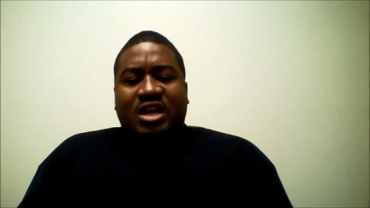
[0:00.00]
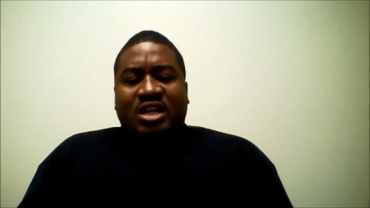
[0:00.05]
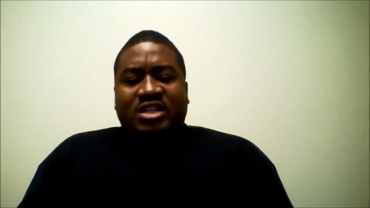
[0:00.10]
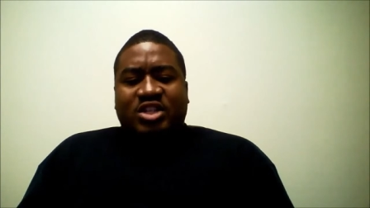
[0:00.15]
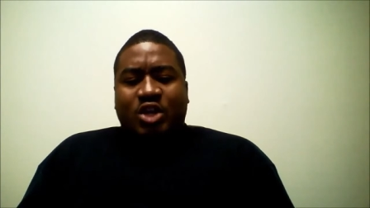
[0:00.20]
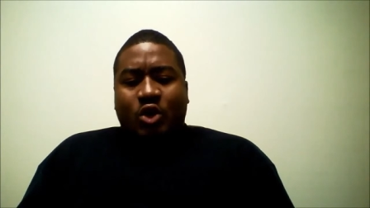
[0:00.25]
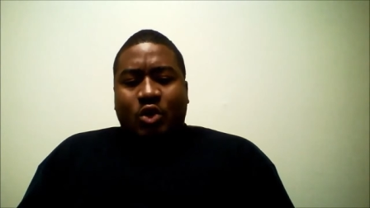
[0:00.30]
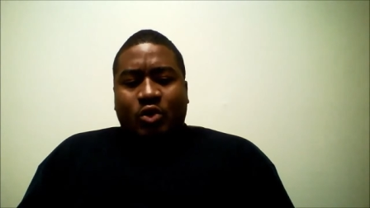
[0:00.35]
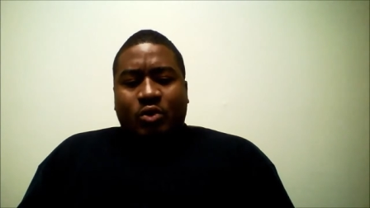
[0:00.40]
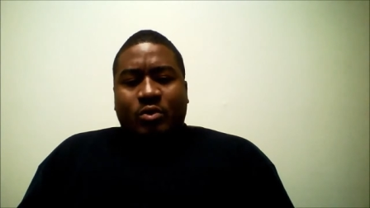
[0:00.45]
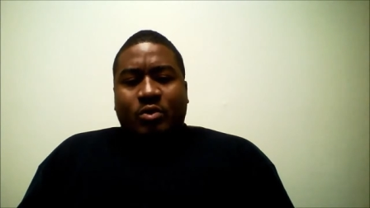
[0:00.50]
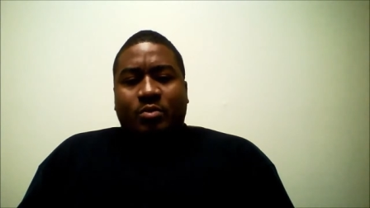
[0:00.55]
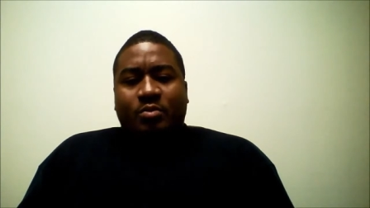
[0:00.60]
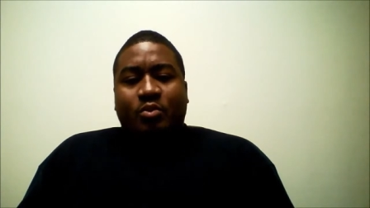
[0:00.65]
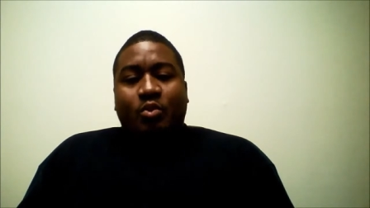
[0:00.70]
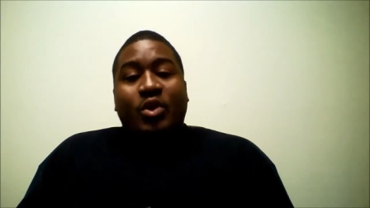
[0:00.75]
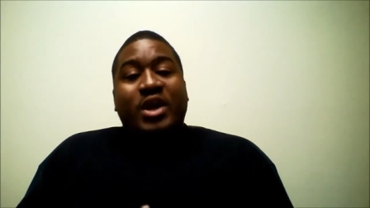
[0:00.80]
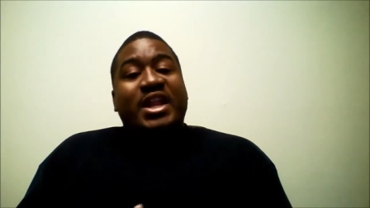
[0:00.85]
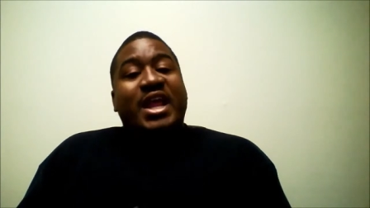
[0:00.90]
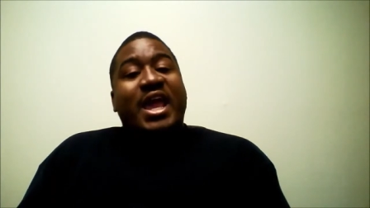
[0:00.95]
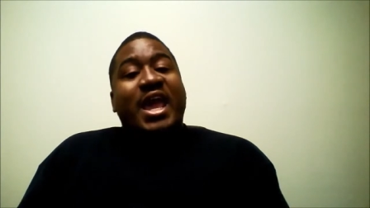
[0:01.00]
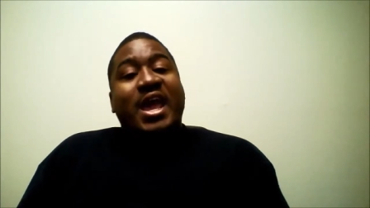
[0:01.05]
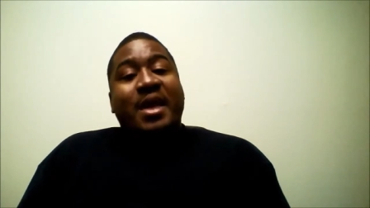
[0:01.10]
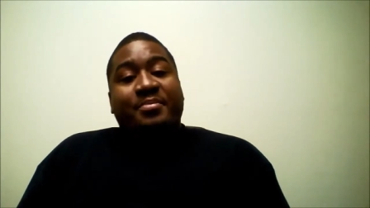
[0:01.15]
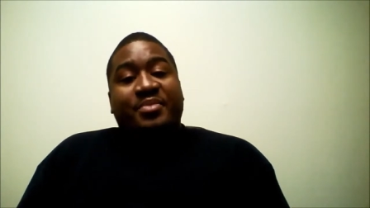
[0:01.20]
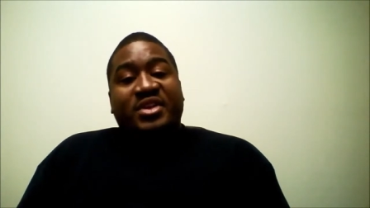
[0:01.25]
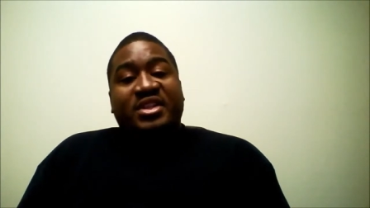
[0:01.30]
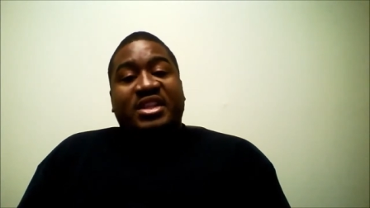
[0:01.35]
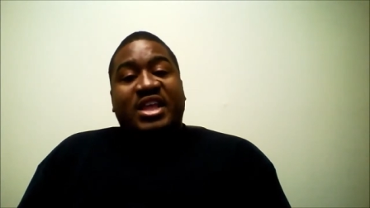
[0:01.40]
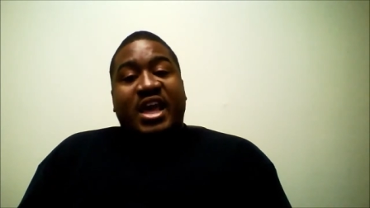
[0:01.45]
I told them what
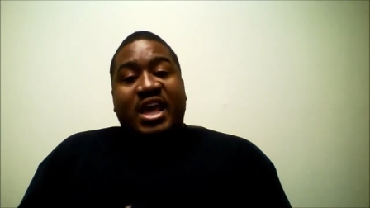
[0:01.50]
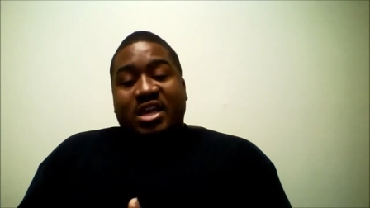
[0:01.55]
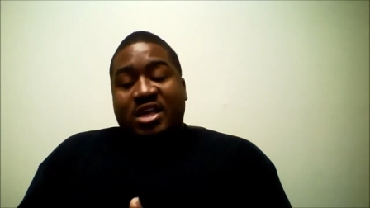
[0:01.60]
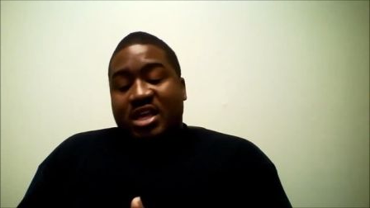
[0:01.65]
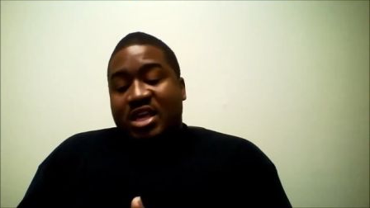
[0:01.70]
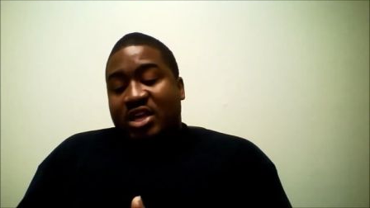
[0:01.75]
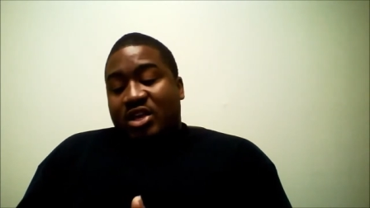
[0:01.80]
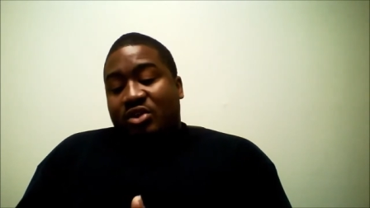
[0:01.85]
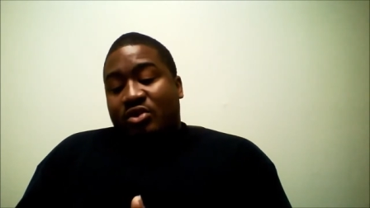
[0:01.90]
happened, like